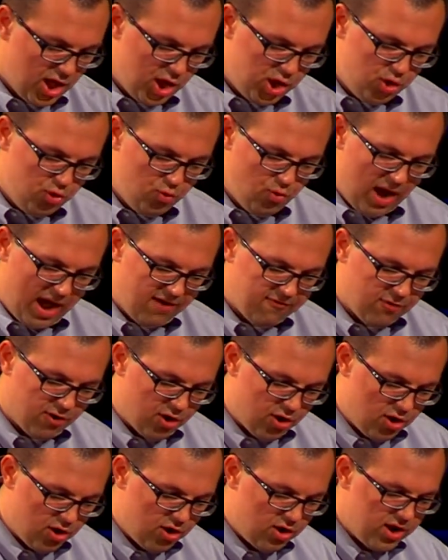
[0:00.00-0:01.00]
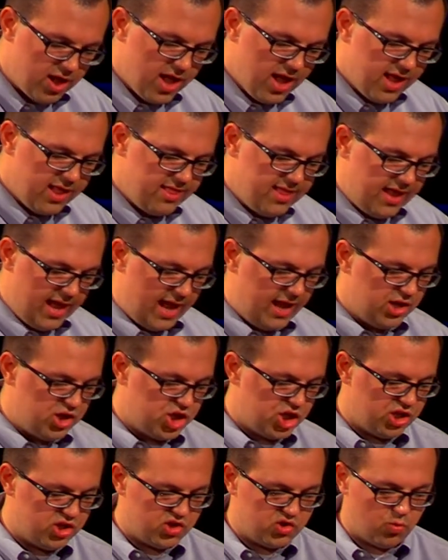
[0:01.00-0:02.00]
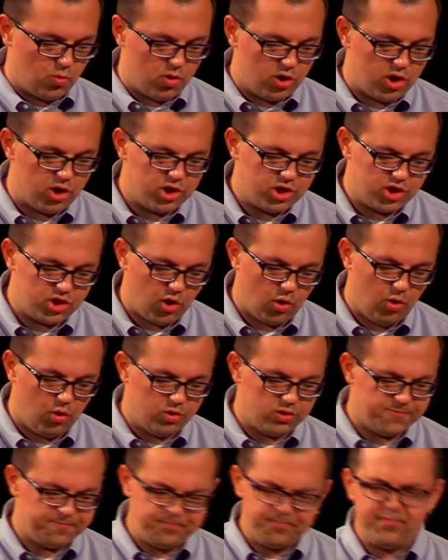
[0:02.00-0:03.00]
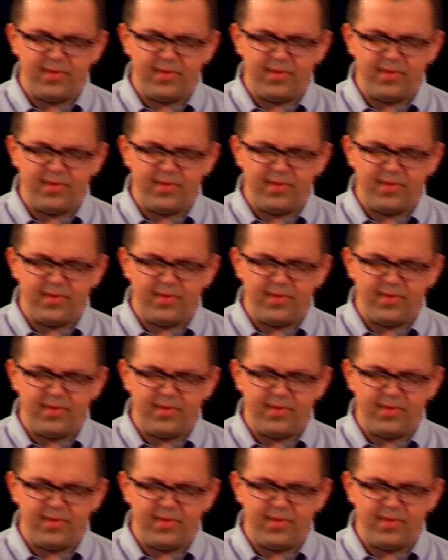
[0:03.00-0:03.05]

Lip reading: You have heard the ancients were told.